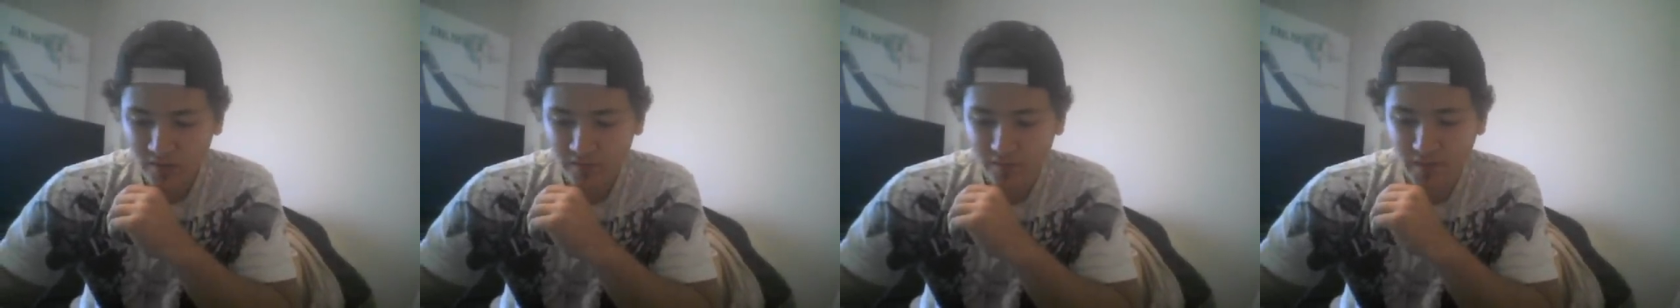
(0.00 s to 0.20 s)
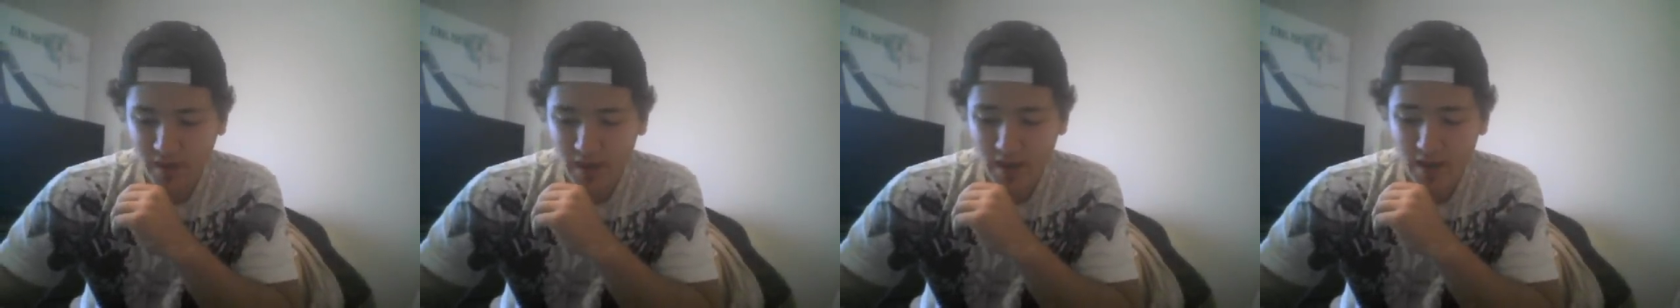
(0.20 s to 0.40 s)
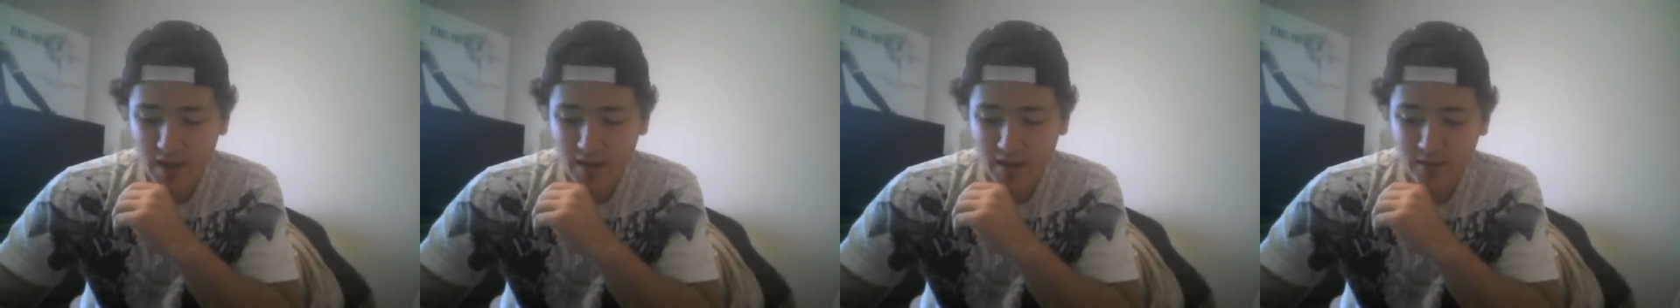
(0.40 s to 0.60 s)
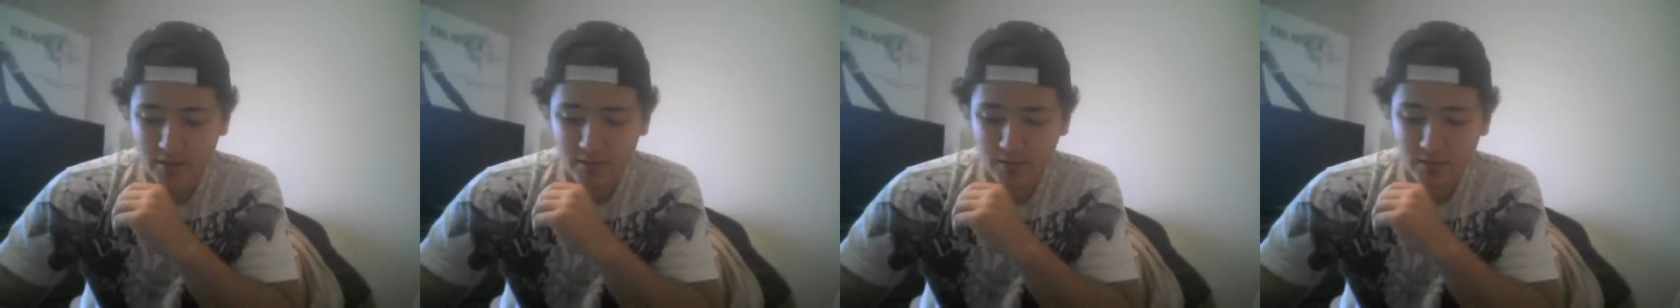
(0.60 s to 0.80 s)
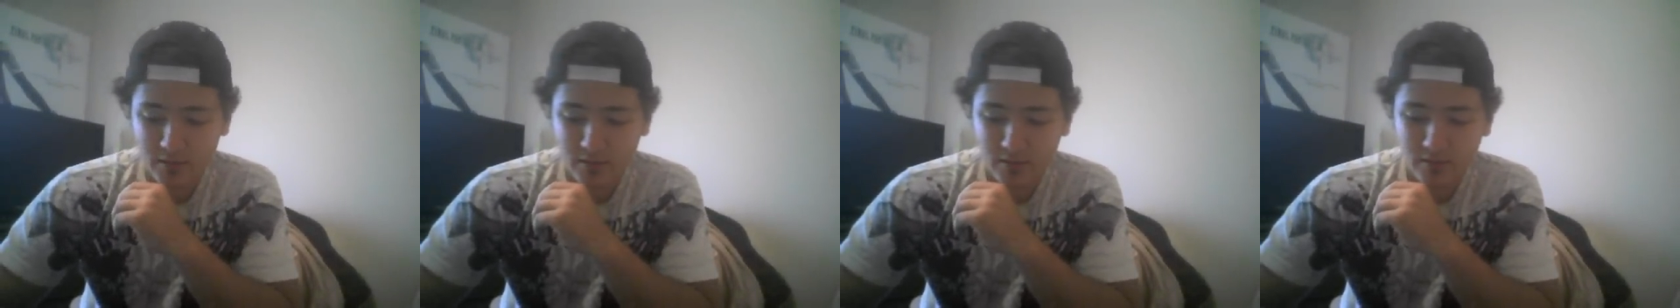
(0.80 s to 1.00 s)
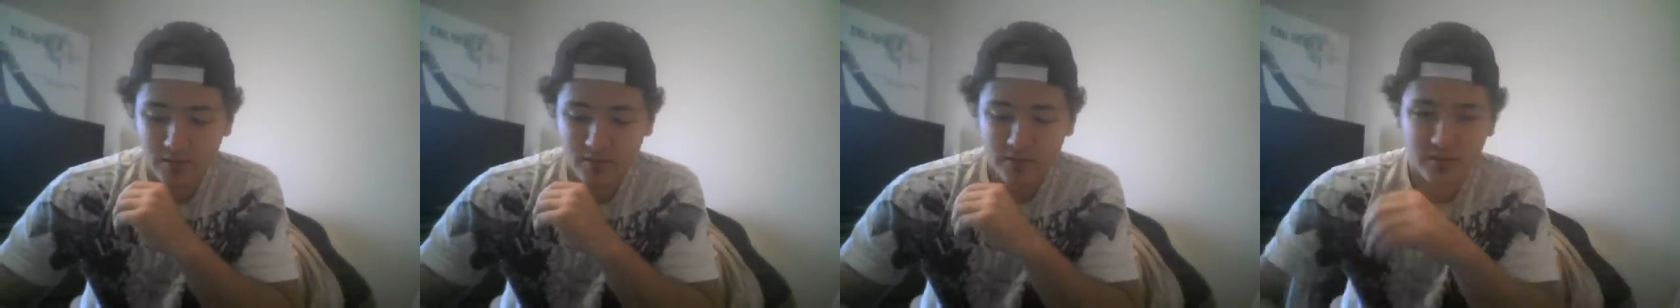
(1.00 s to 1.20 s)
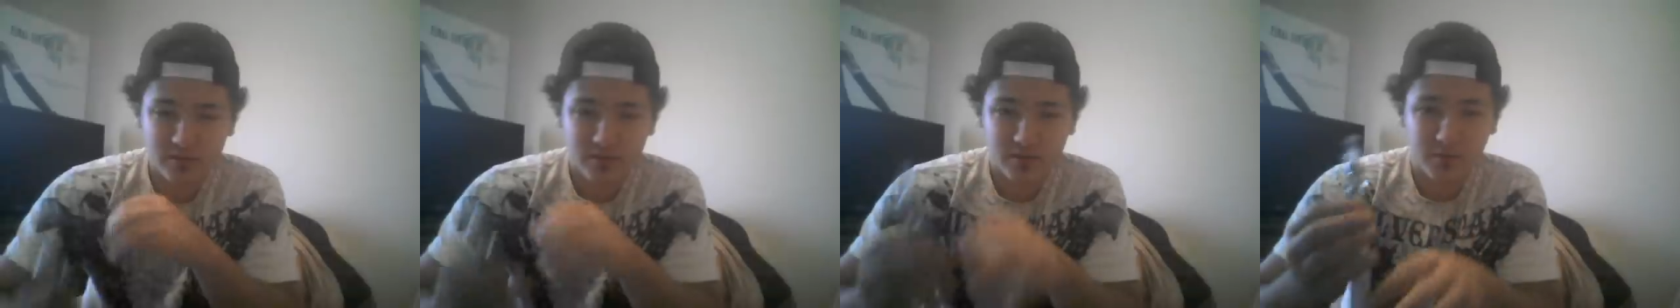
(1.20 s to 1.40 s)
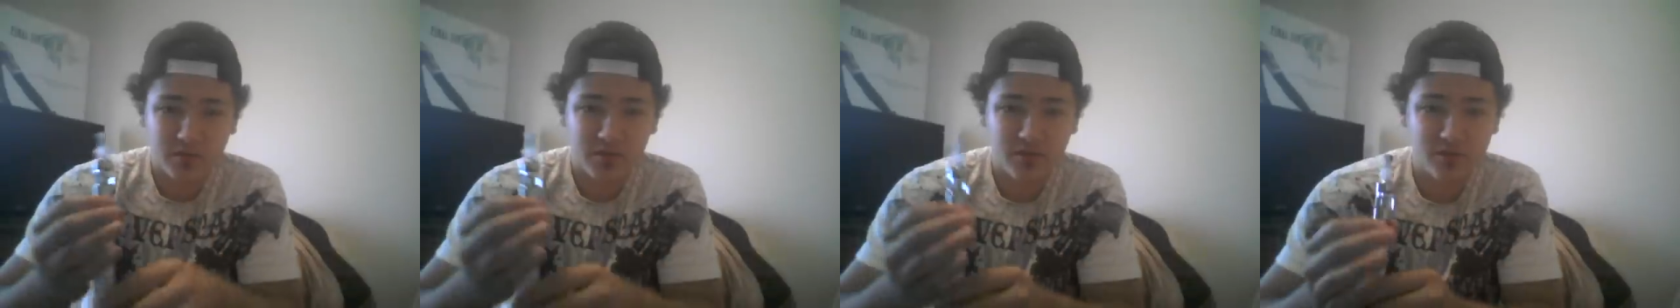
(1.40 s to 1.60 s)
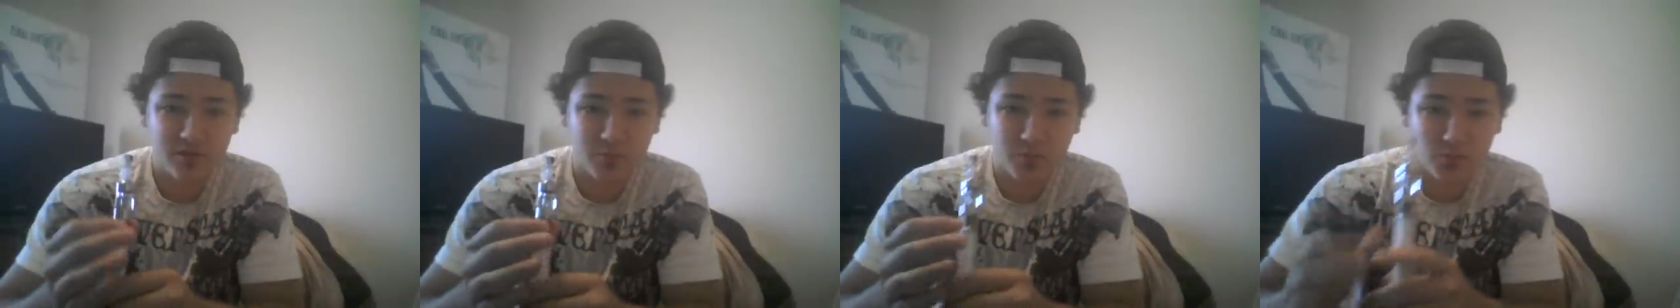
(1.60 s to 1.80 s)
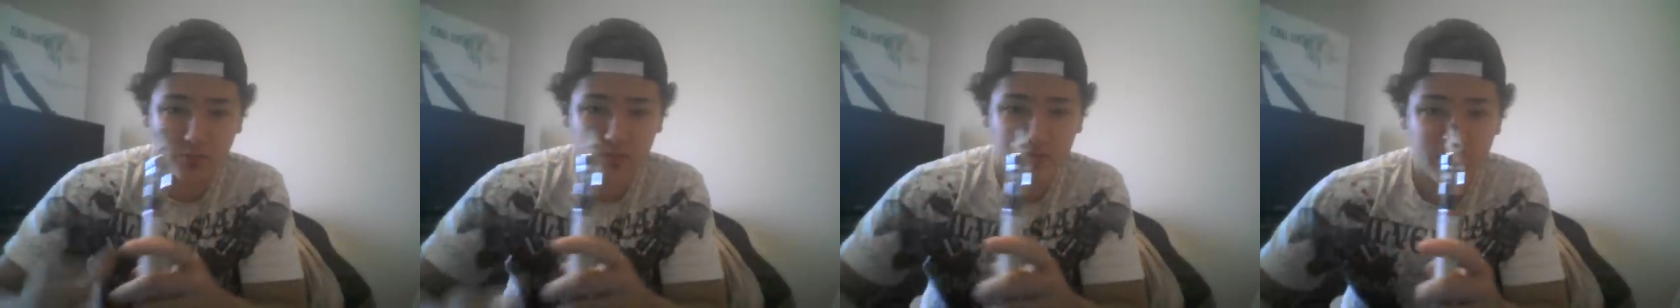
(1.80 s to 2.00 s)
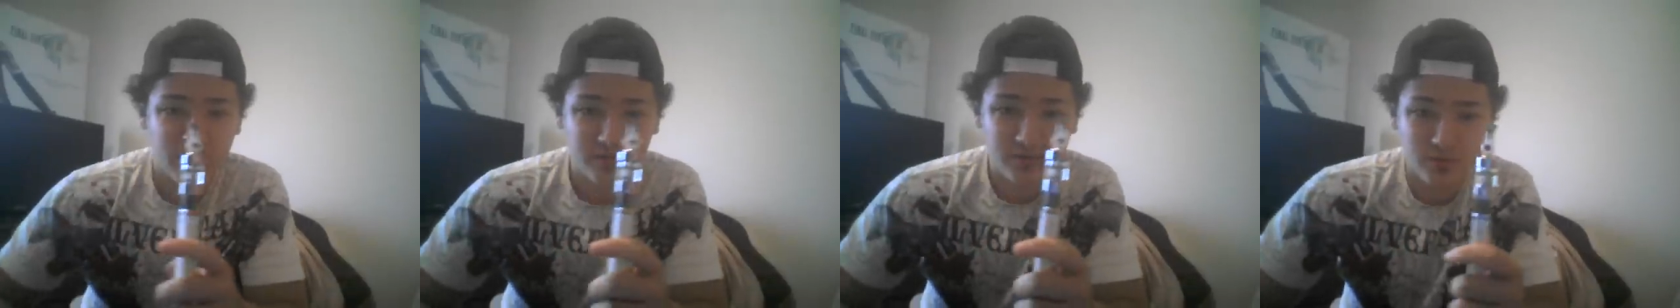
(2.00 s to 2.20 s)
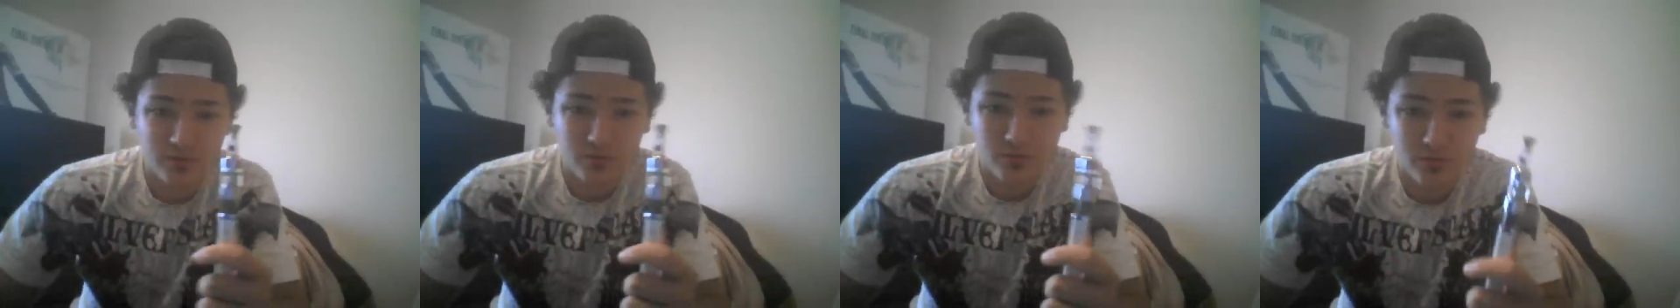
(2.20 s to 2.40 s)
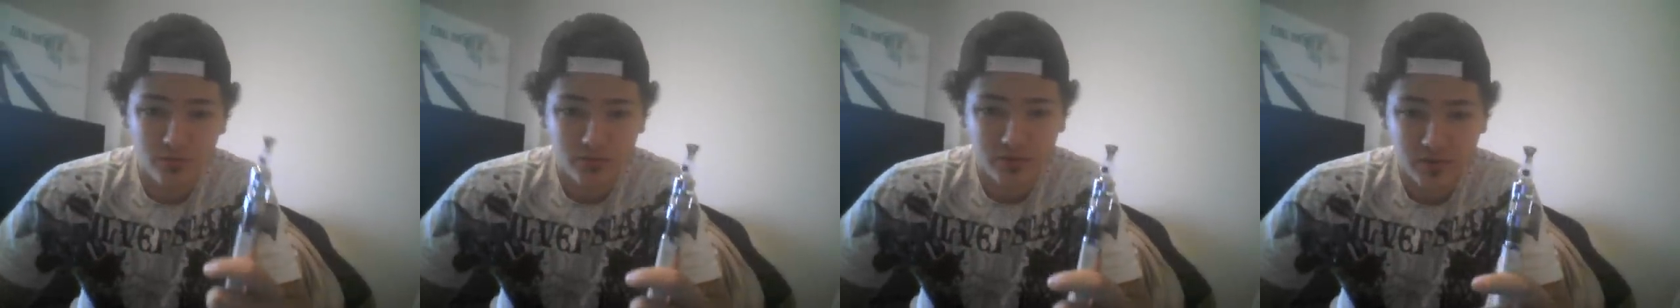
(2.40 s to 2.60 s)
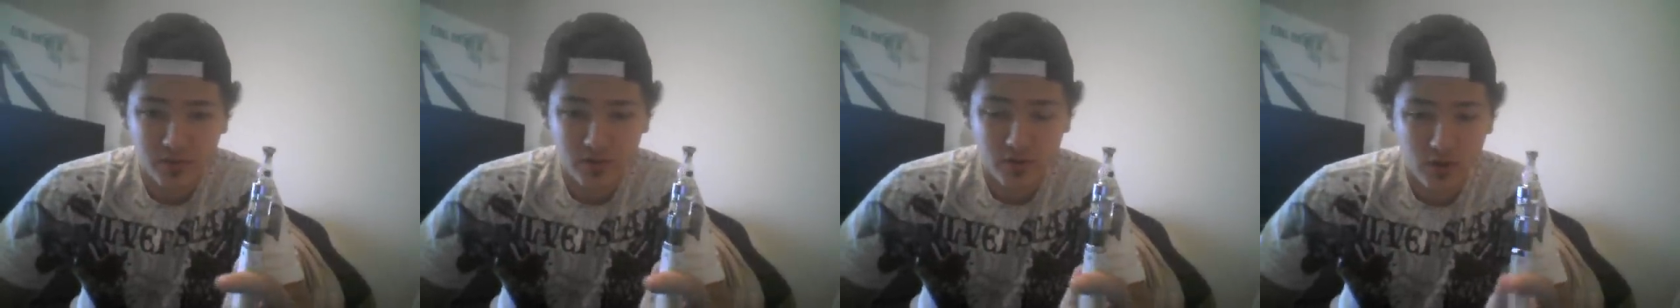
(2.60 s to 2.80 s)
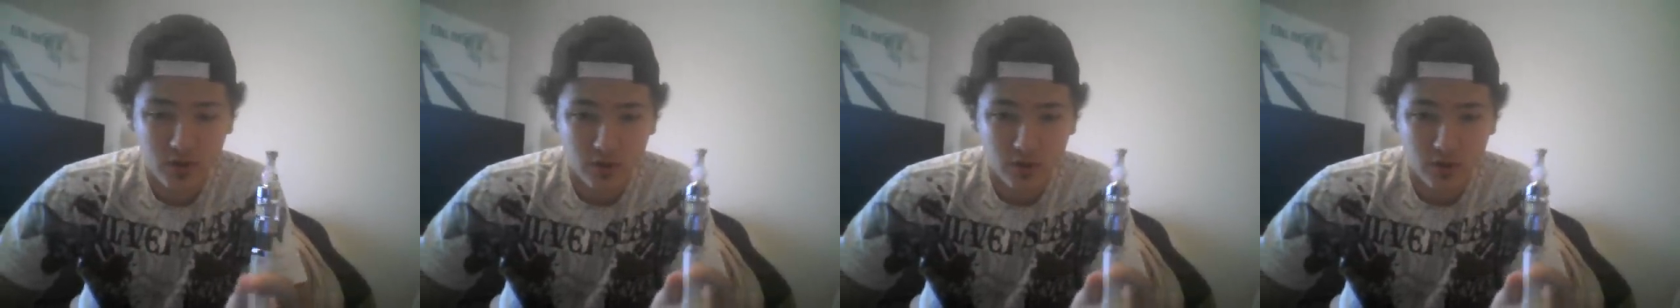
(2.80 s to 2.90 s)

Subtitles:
that some of these Protank-IIs